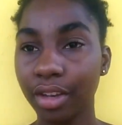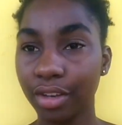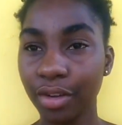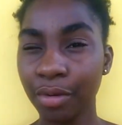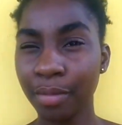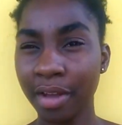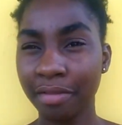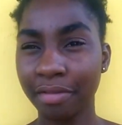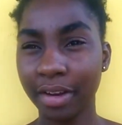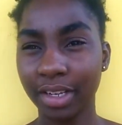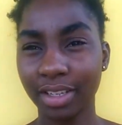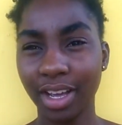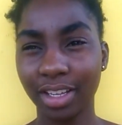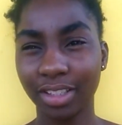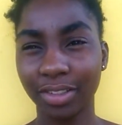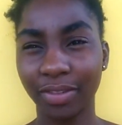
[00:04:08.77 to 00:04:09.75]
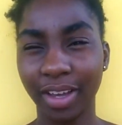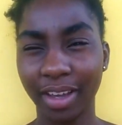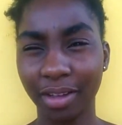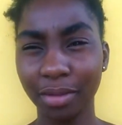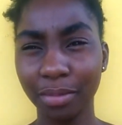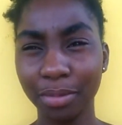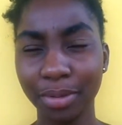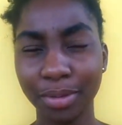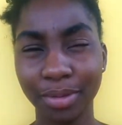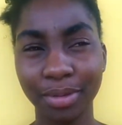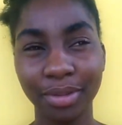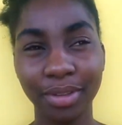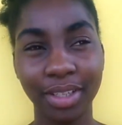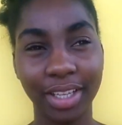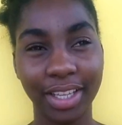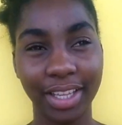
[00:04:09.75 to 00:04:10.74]
Don't be afraid to ask for help.
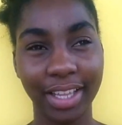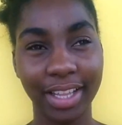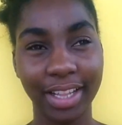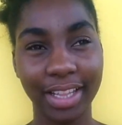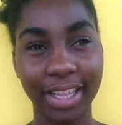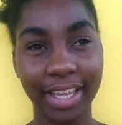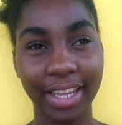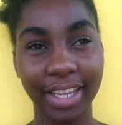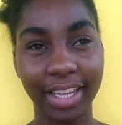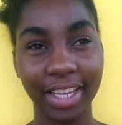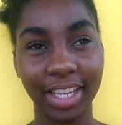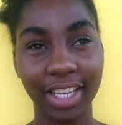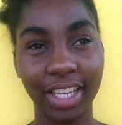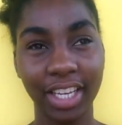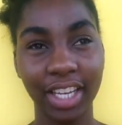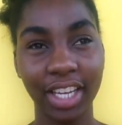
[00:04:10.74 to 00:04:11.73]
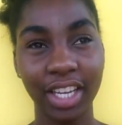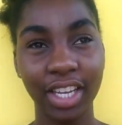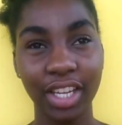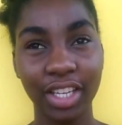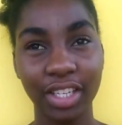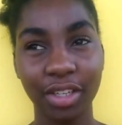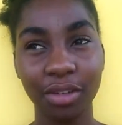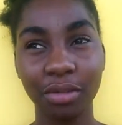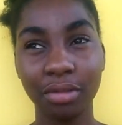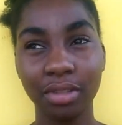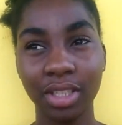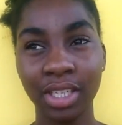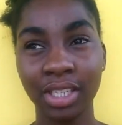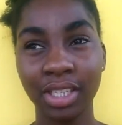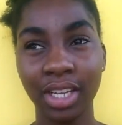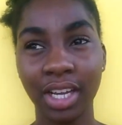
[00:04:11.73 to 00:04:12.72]
Like, don't
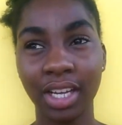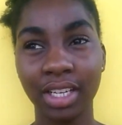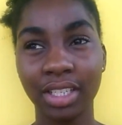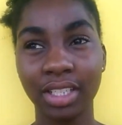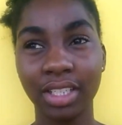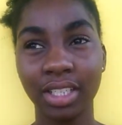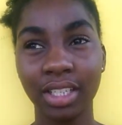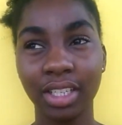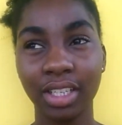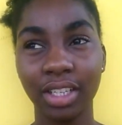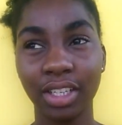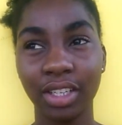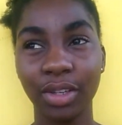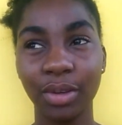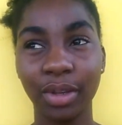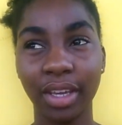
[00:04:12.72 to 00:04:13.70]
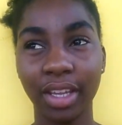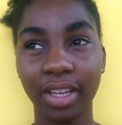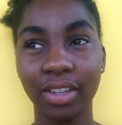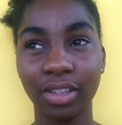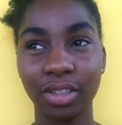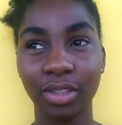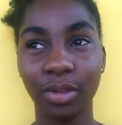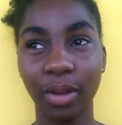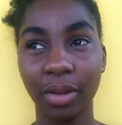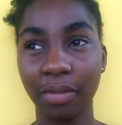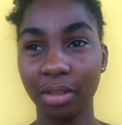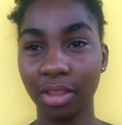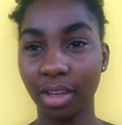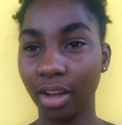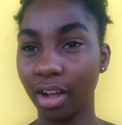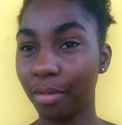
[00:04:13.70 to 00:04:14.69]
think that you can just do
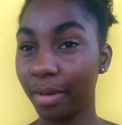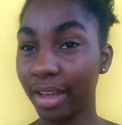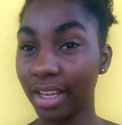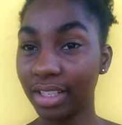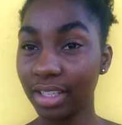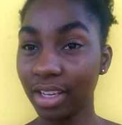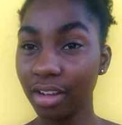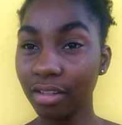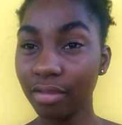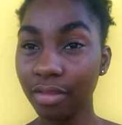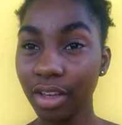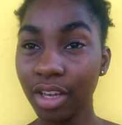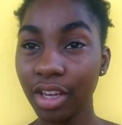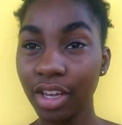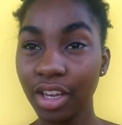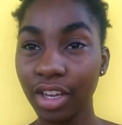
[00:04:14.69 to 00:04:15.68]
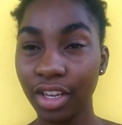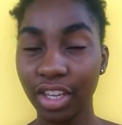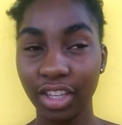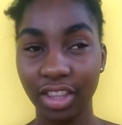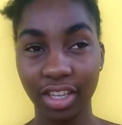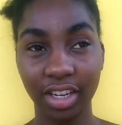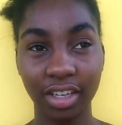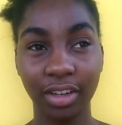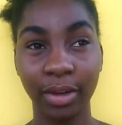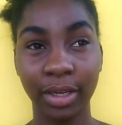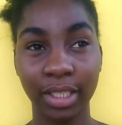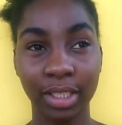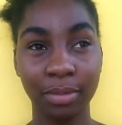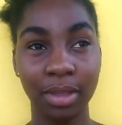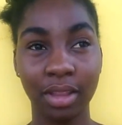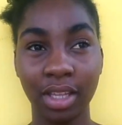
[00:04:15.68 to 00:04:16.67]
everything all by yourself. There are going
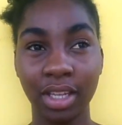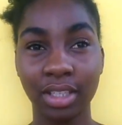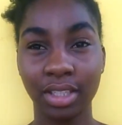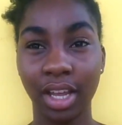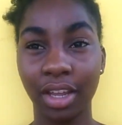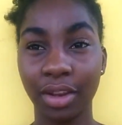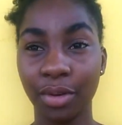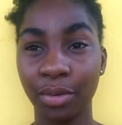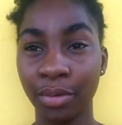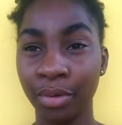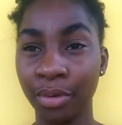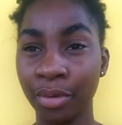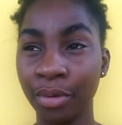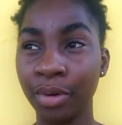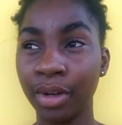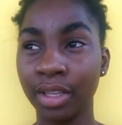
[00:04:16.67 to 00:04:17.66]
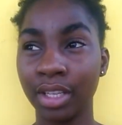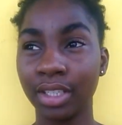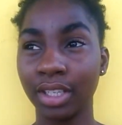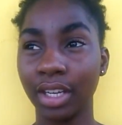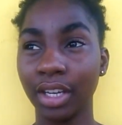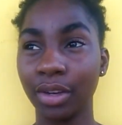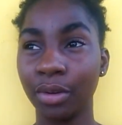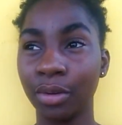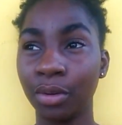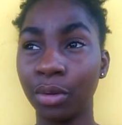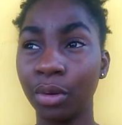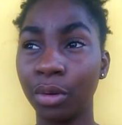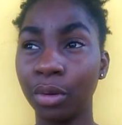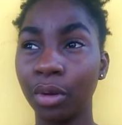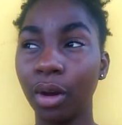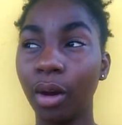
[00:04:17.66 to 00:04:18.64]
to be things that you don't know and things that you don't
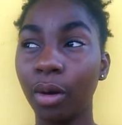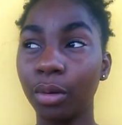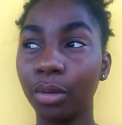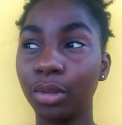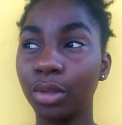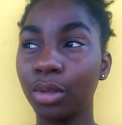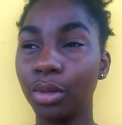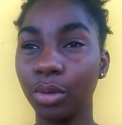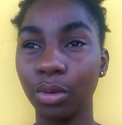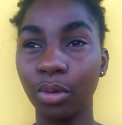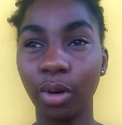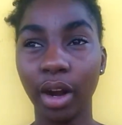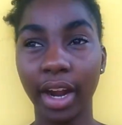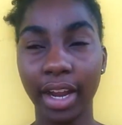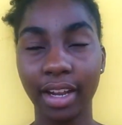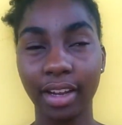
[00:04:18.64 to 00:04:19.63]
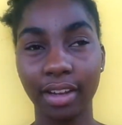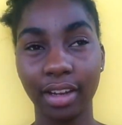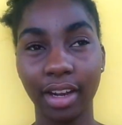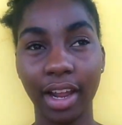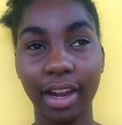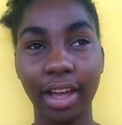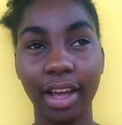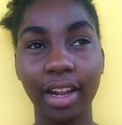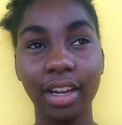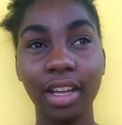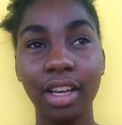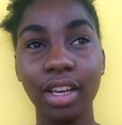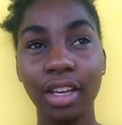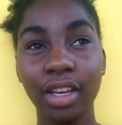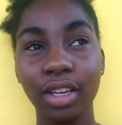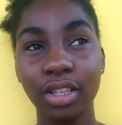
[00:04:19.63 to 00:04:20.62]
know how to do or anything like that.
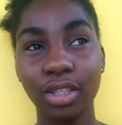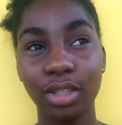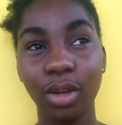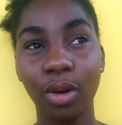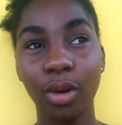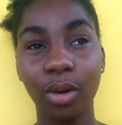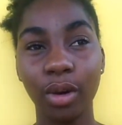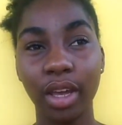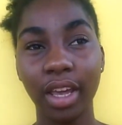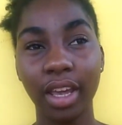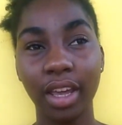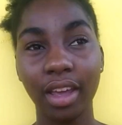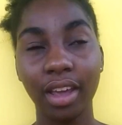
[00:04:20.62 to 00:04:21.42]
So